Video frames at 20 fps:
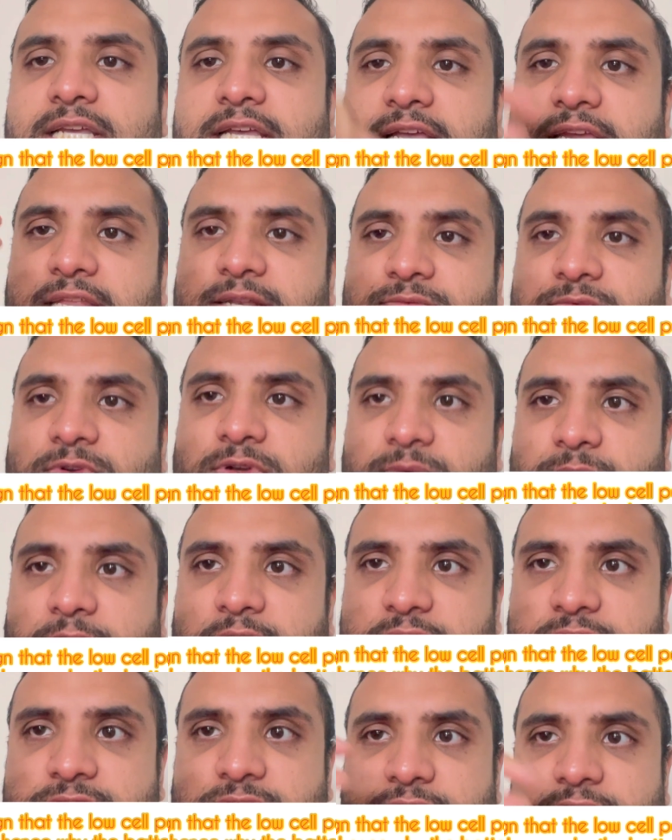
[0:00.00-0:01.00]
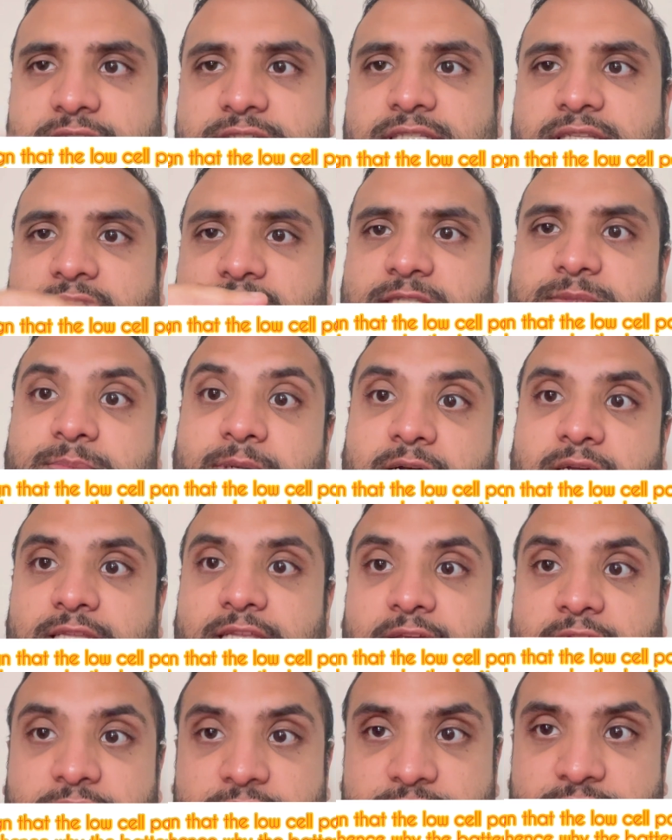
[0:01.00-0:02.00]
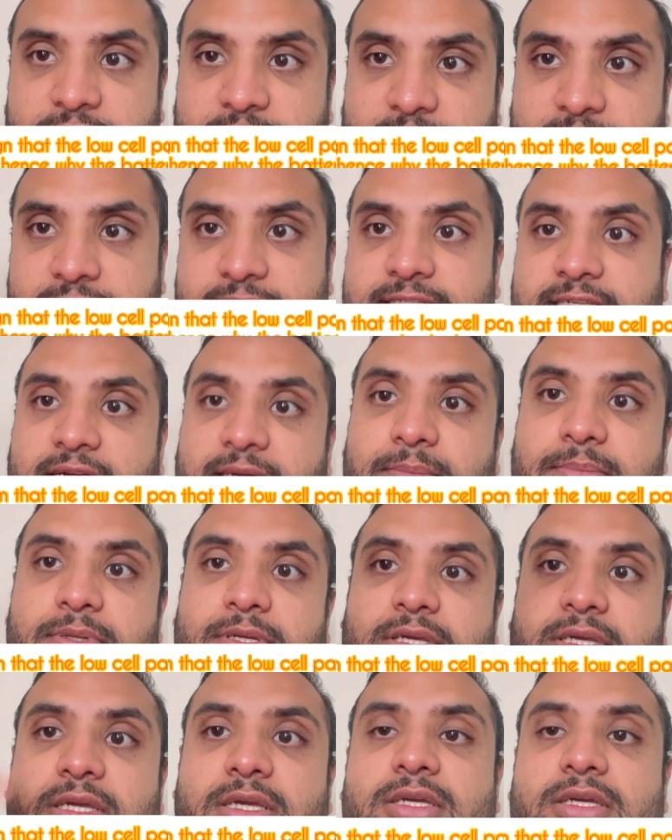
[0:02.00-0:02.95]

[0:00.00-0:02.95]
and when it's on its last bar, the engine kicks up